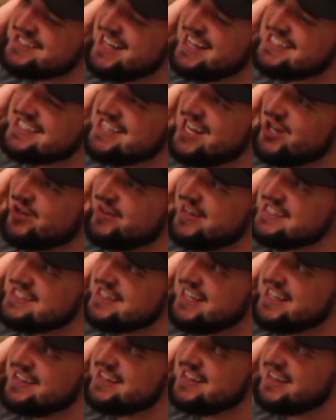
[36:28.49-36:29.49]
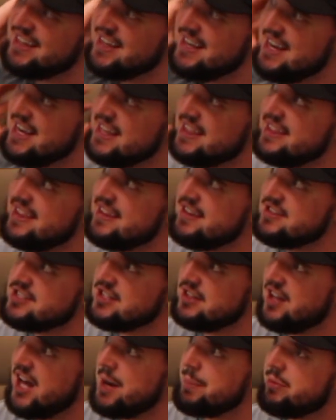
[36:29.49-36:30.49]
So that's another reason I think
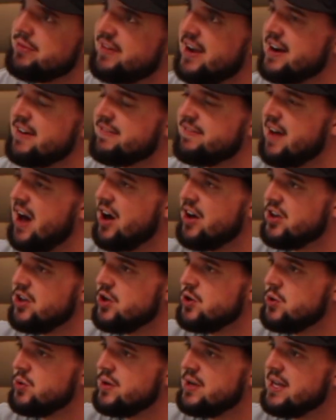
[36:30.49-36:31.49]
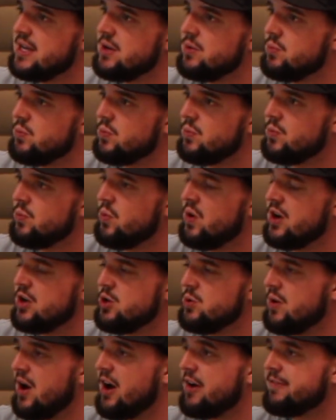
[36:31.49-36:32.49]
there's a lot of provided value in
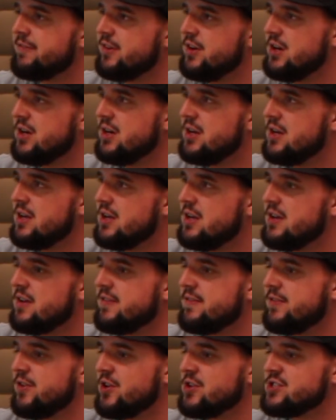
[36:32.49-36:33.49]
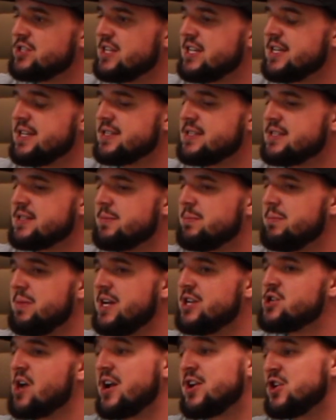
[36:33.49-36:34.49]
what you offer versus
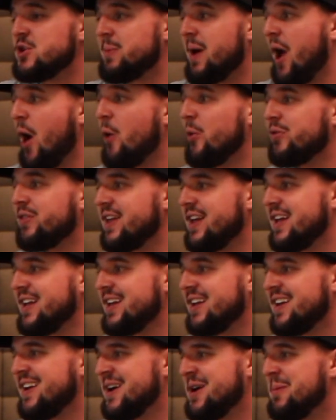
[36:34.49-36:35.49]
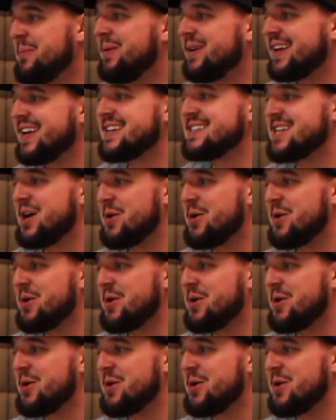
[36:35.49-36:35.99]
me trying to do my own thing, because